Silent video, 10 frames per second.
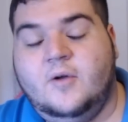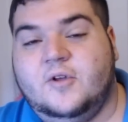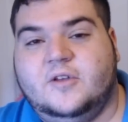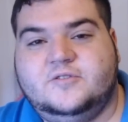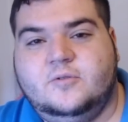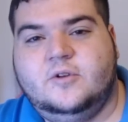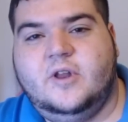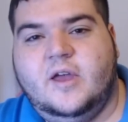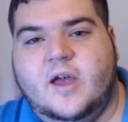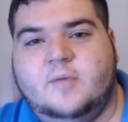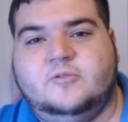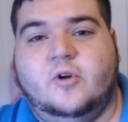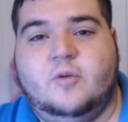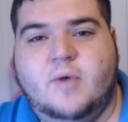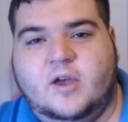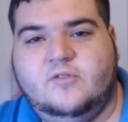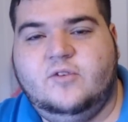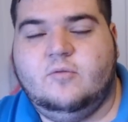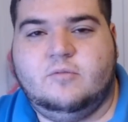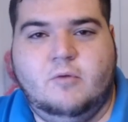How are you guys doing today? I'm Tony
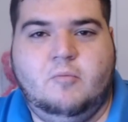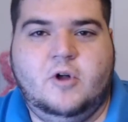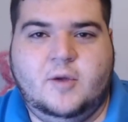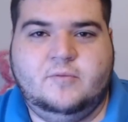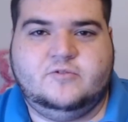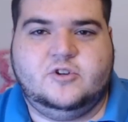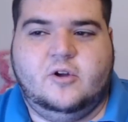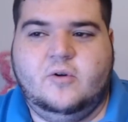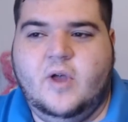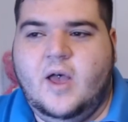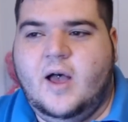McAfee with Mobile Cup of Joe.